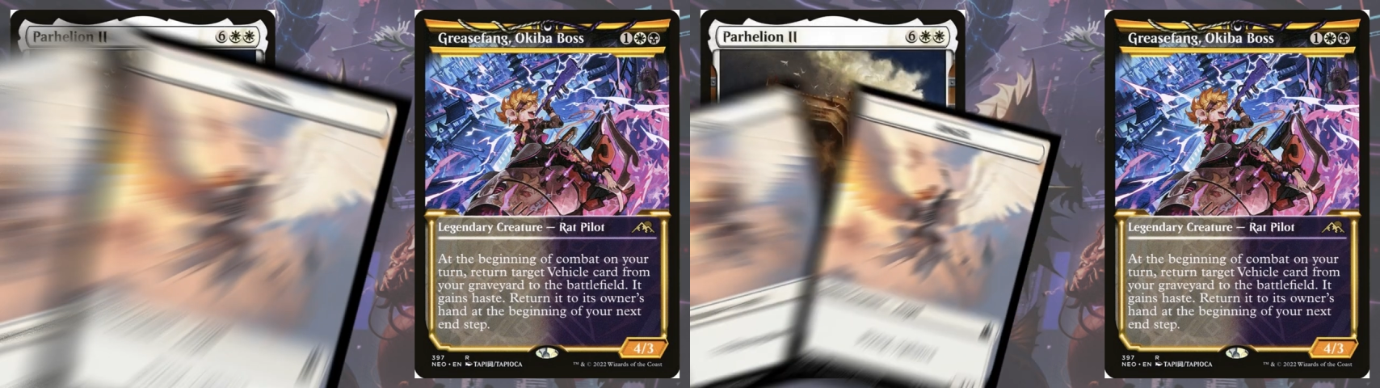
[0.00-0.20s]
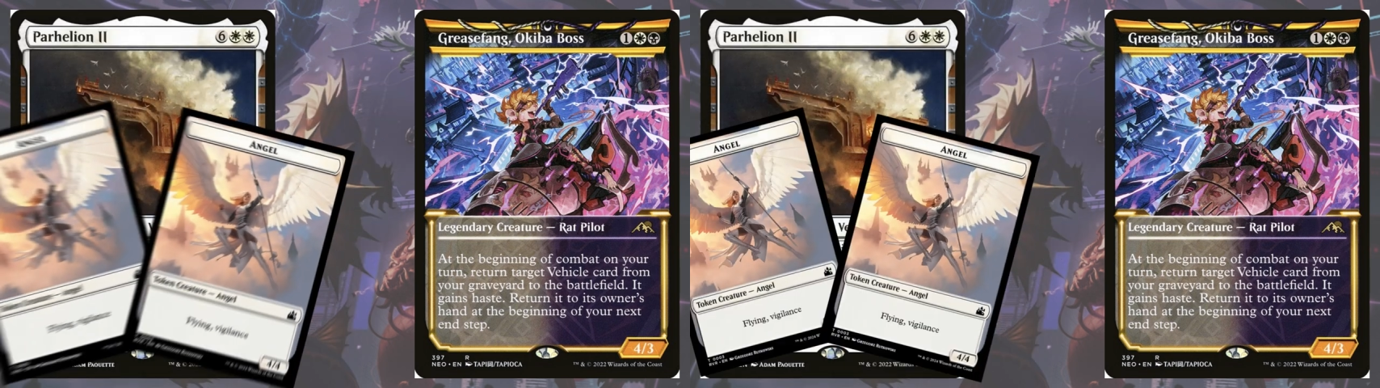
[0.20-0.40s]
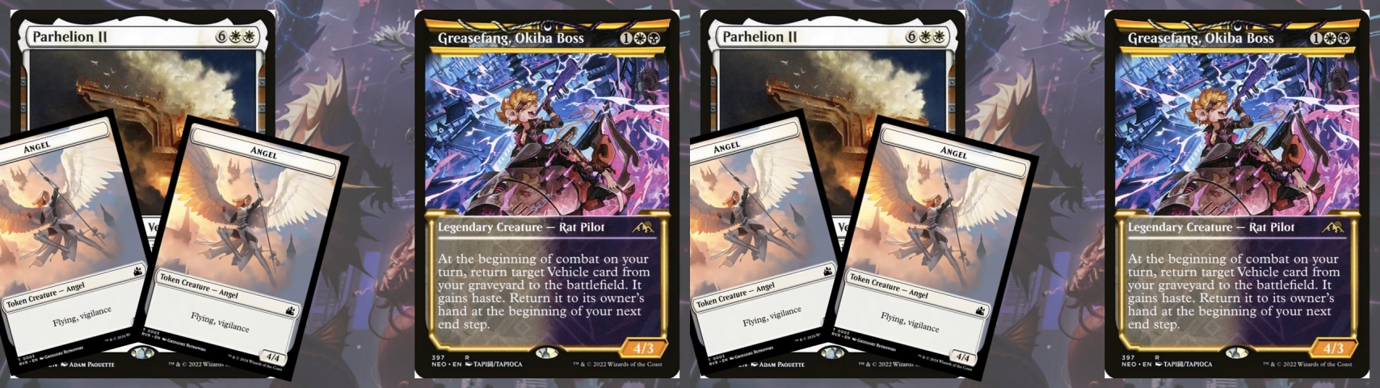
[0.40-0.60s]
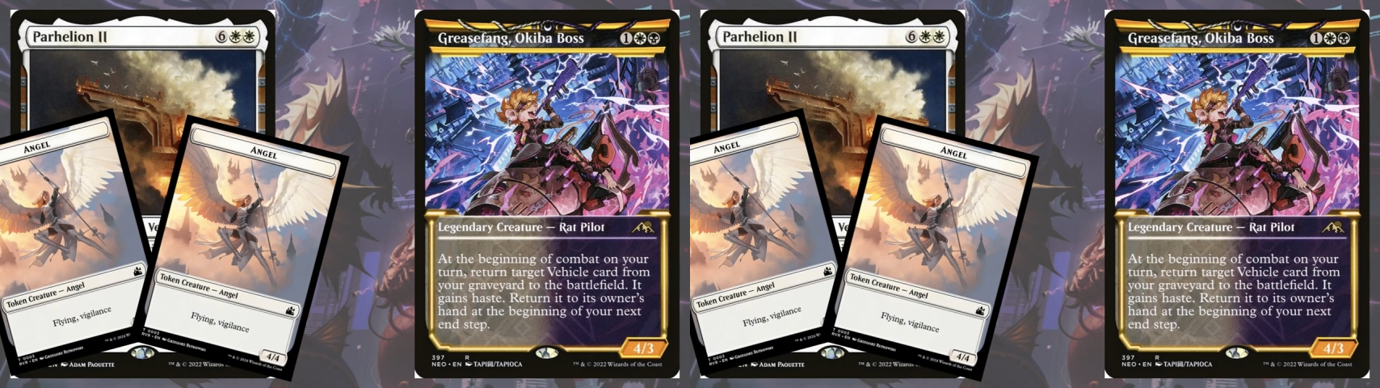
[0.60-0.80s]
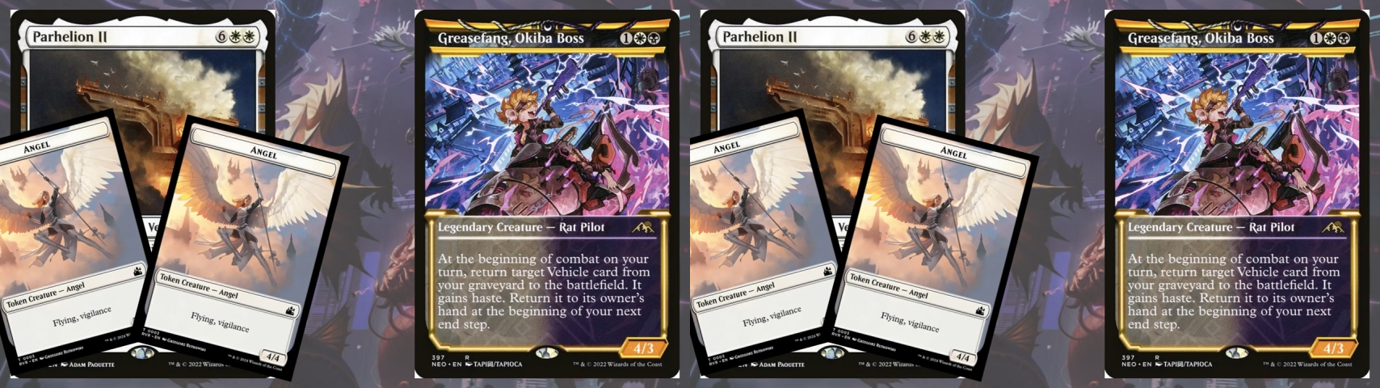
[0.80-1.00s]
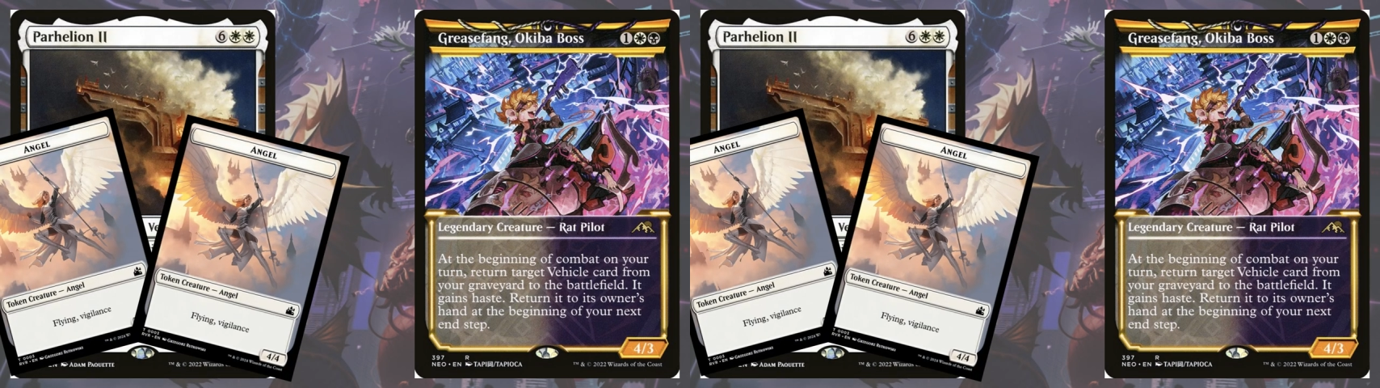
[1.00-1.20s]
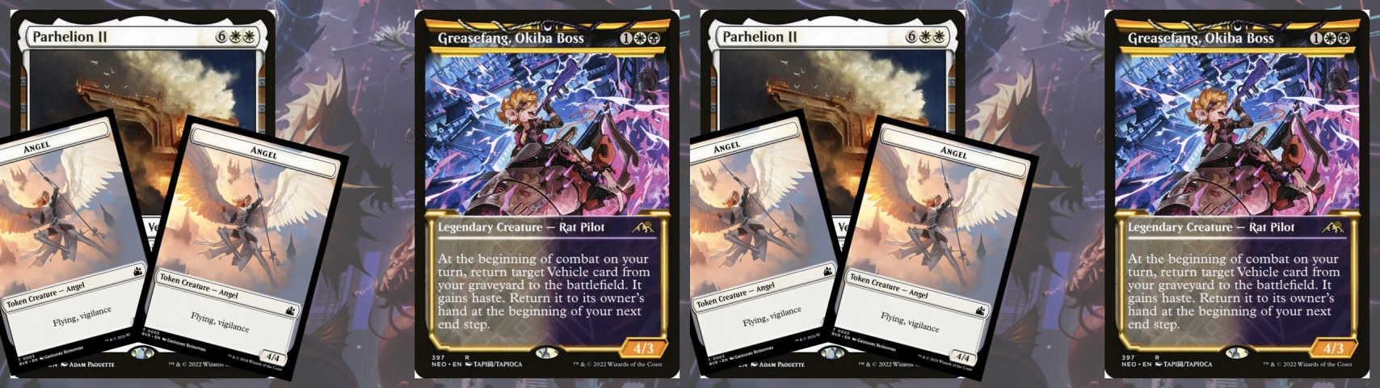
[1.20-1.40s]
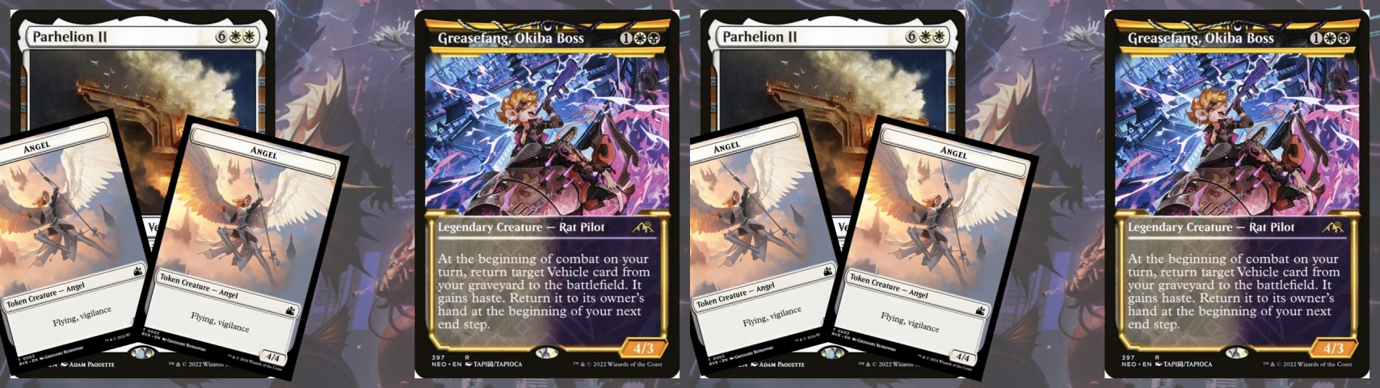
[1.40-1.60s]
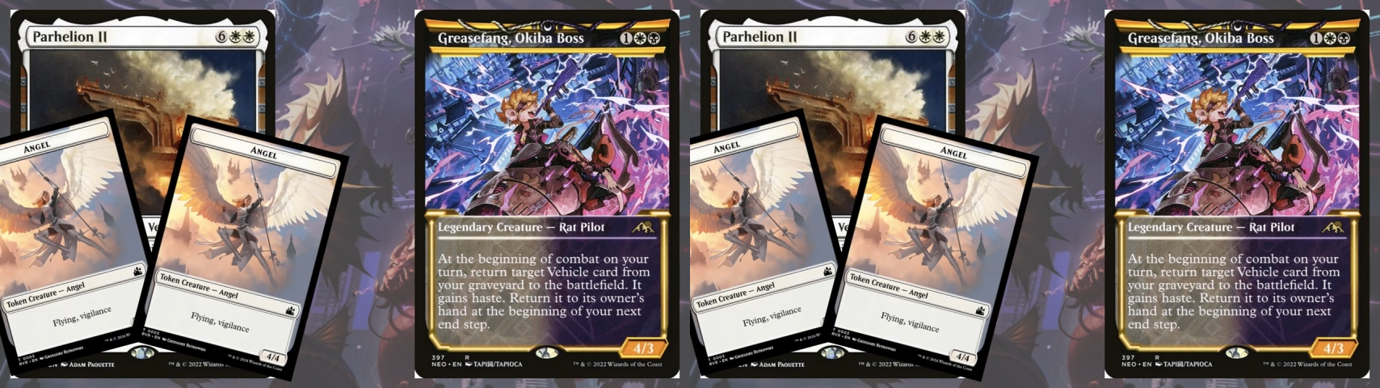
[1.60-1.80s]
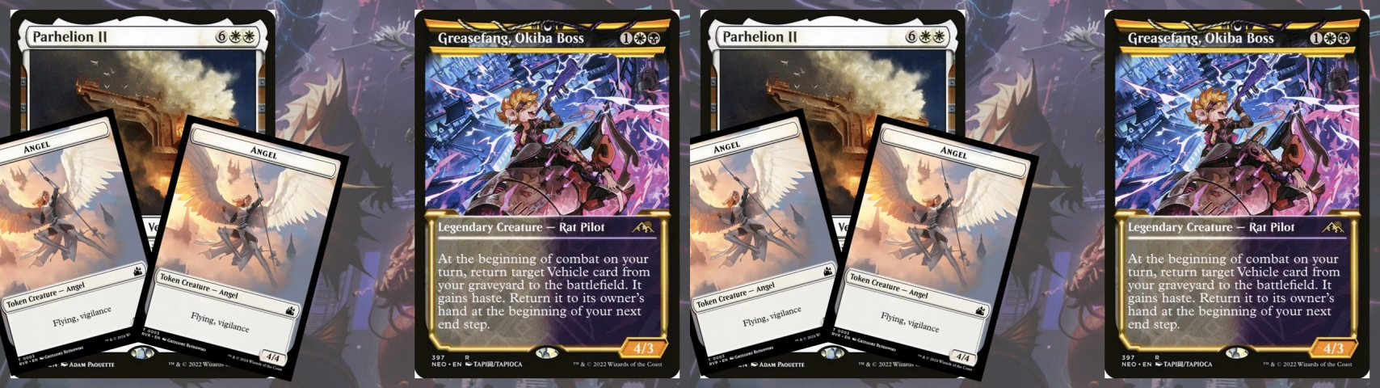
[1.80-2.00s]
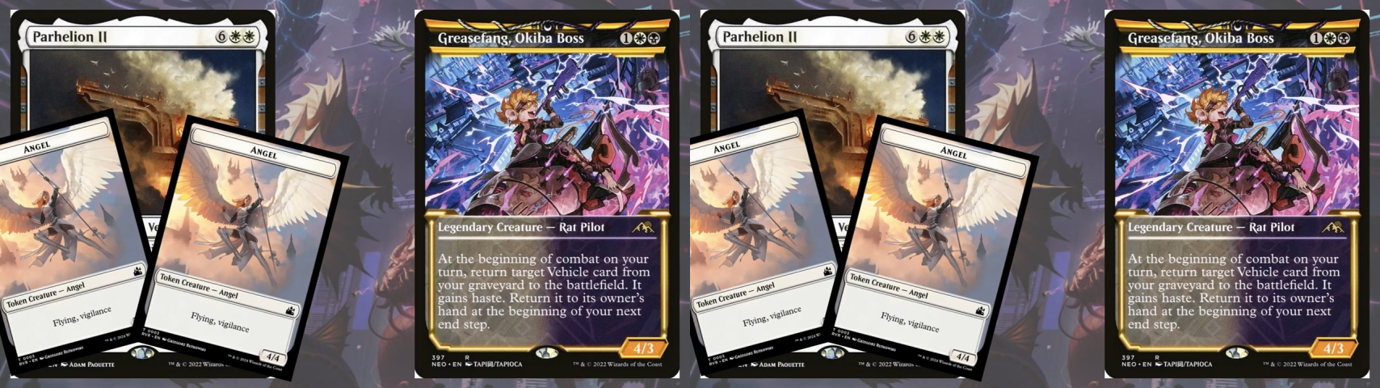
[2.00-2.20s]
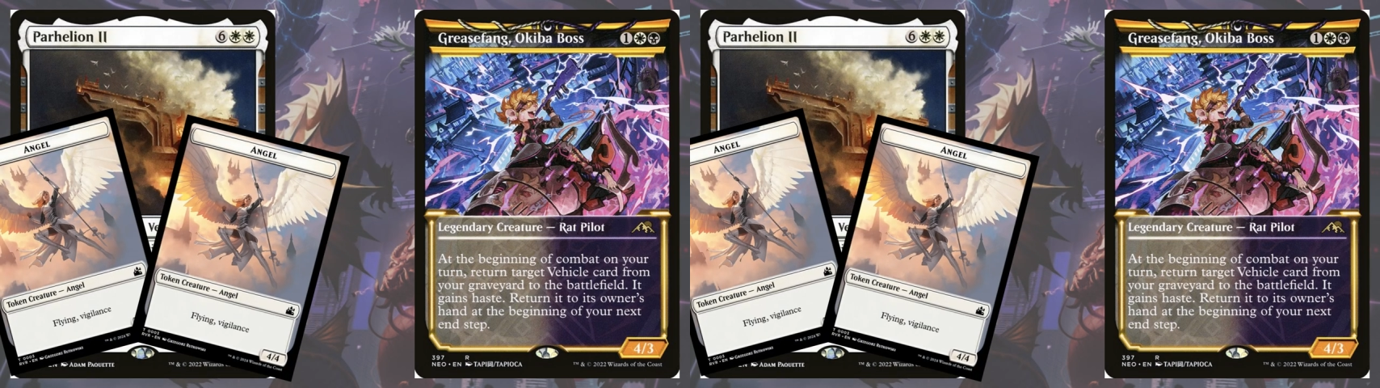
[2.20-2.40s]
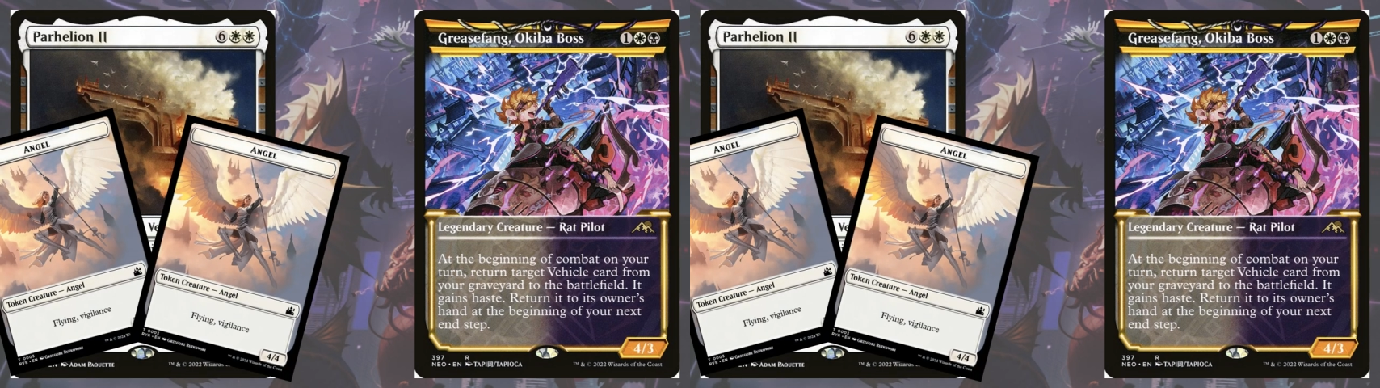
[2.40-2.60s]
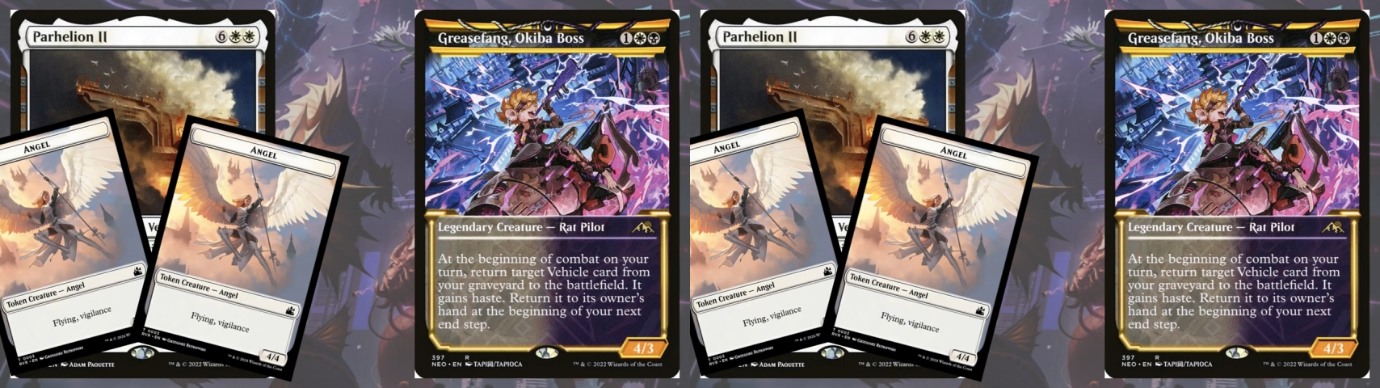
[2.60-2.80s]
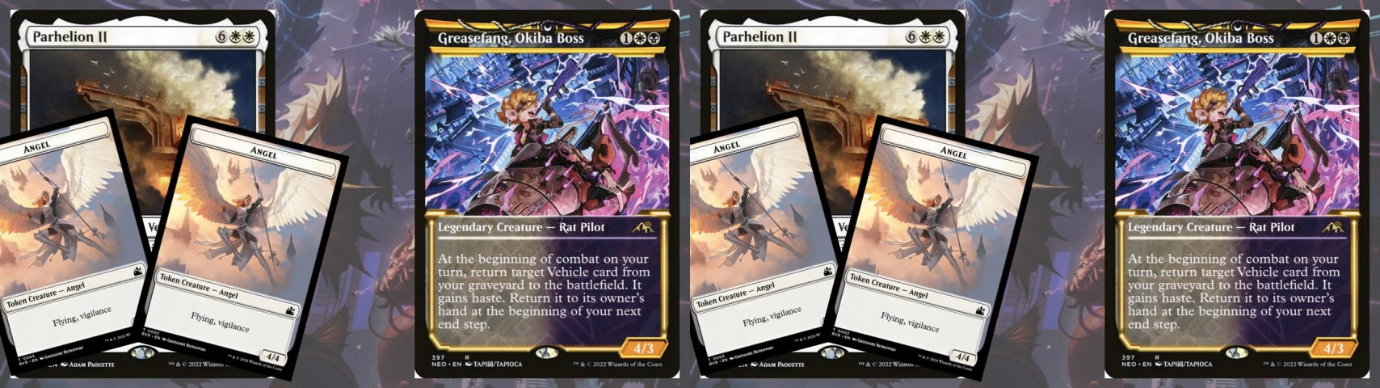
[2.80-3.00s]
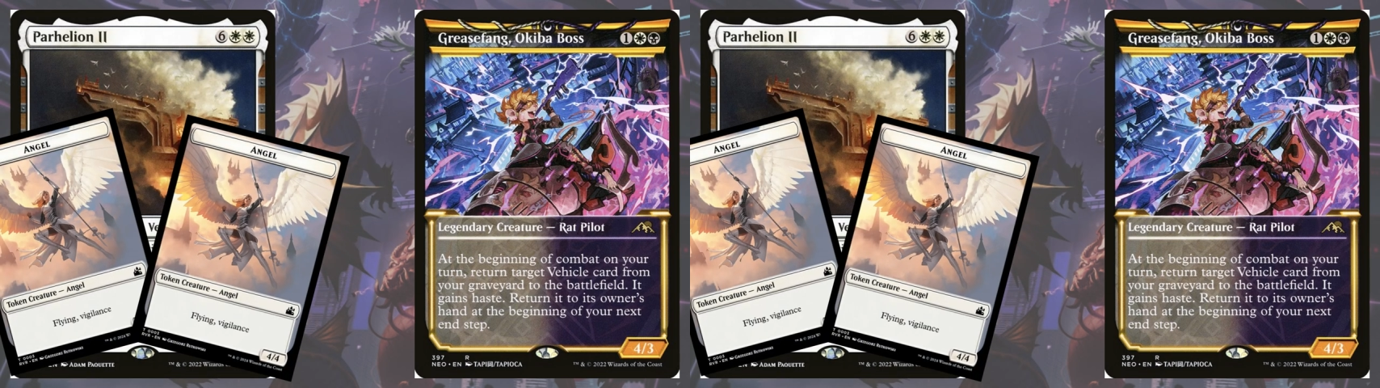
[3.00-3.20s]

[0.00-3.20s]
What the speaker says: (no speaker visible)